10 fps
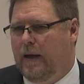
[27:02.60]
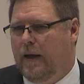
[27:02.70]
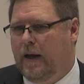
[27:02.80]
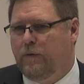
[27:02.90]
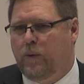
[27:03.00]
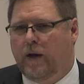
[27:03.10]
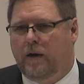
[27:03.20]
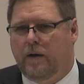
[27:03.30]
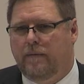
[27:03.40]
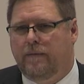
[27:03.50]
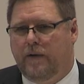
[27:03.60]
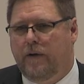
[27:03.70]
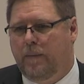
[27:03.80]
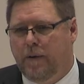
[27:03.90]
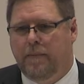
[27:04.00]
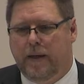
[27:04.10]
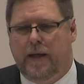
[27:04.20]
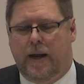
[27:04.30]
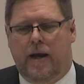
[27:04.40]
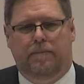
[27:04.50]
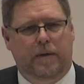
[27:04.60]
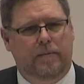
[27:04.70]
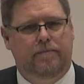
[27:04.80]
I have a record of helping make that happen.